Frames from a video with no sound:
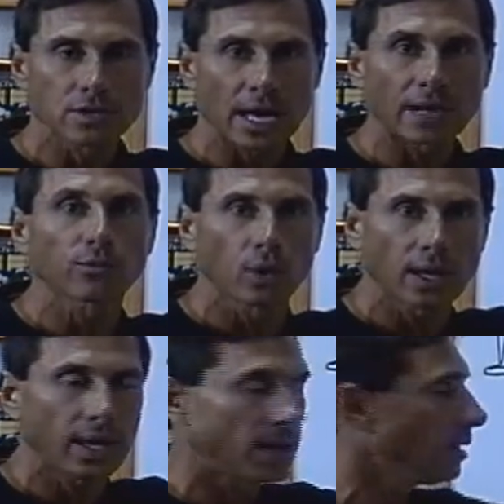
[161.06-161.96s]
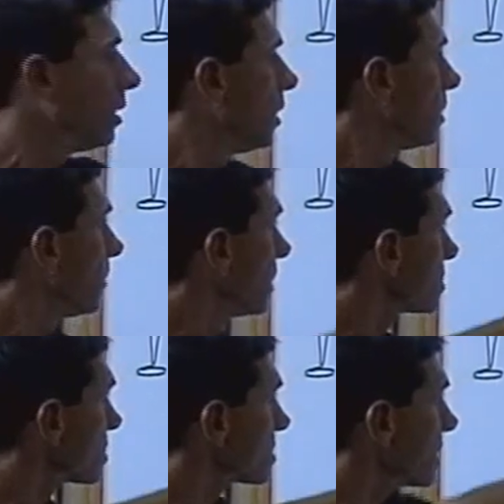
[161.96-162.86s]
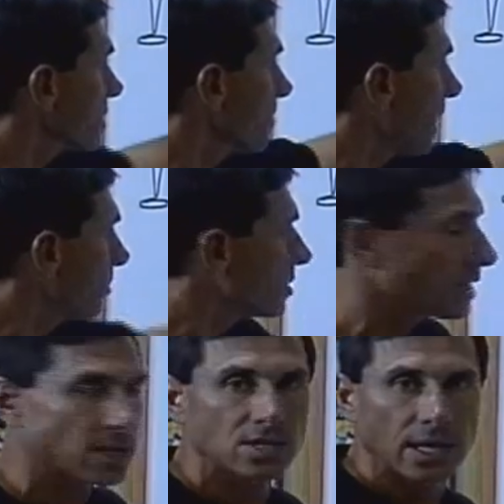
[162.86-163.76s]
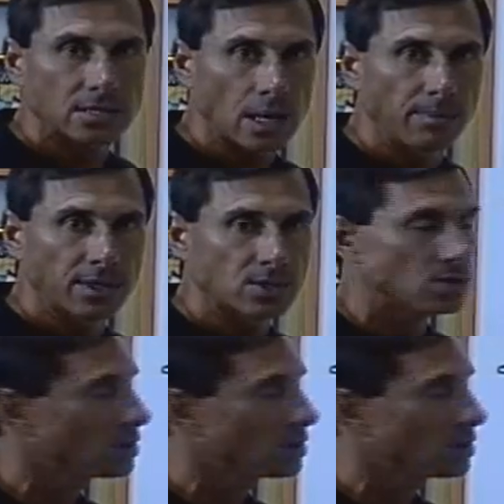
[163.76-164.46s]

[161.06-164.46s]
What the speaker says: out if we can, but it's a 6-man protection, as I mentioned